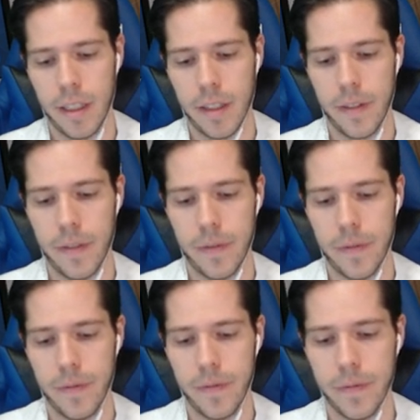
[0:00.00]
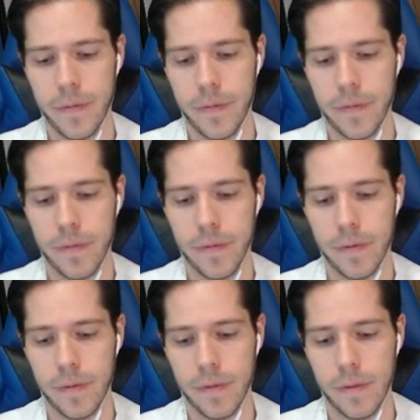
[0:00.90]

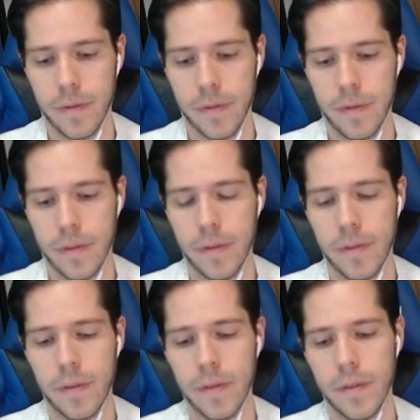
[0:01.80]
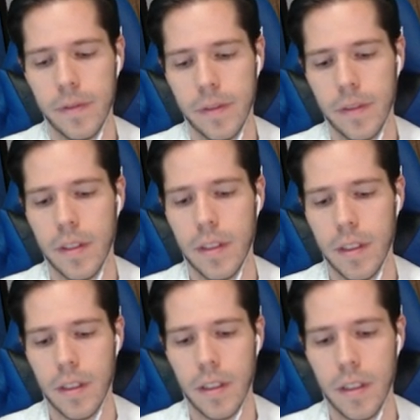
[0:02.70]

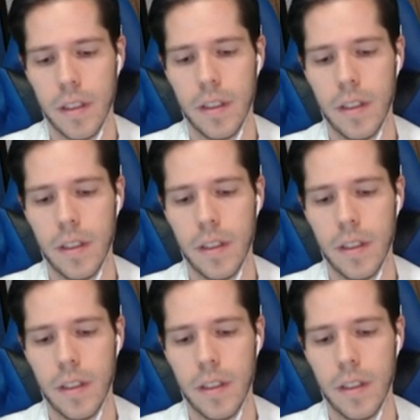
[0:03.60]
(silence)